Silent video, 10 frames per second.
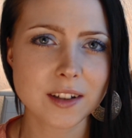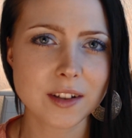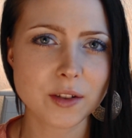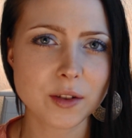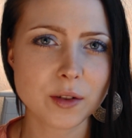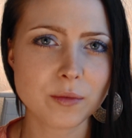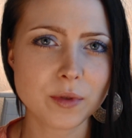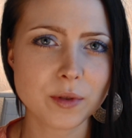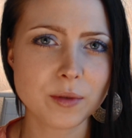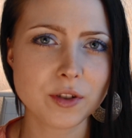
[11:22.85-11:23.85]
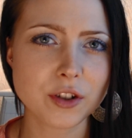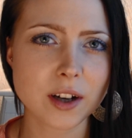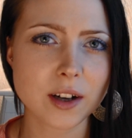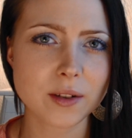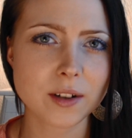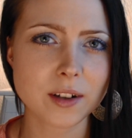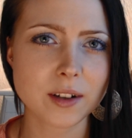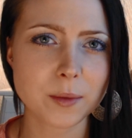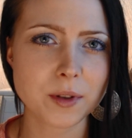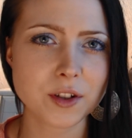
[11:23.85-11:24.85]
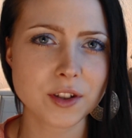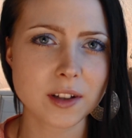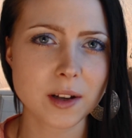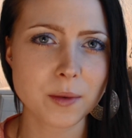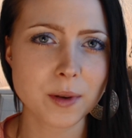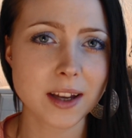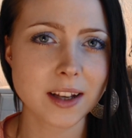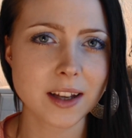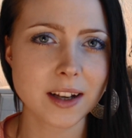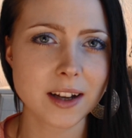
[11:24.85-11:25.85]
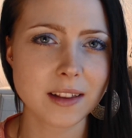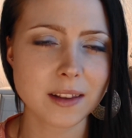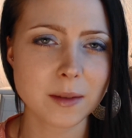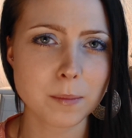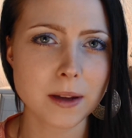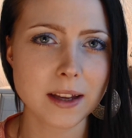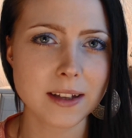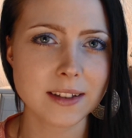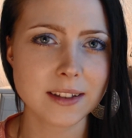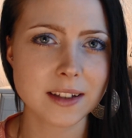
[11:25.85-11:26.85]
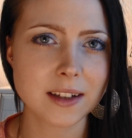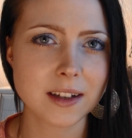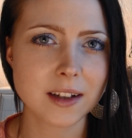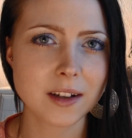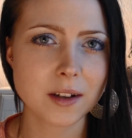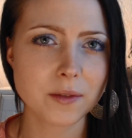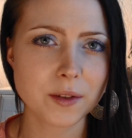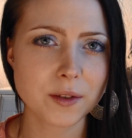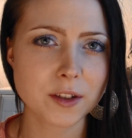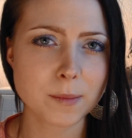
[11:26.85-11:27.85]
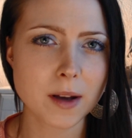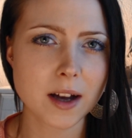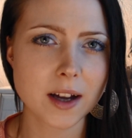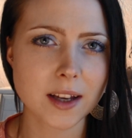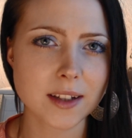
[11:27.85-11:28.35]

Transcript: your root chakra, which is located at the base of your spine.